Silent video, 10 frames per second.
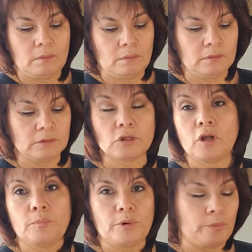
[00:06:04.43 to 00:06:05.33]
This is
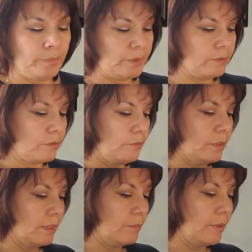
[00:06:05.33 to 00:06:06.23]
all-purpose
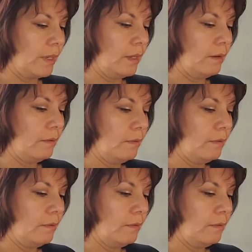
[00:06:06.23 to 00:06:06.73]
acrylic paint.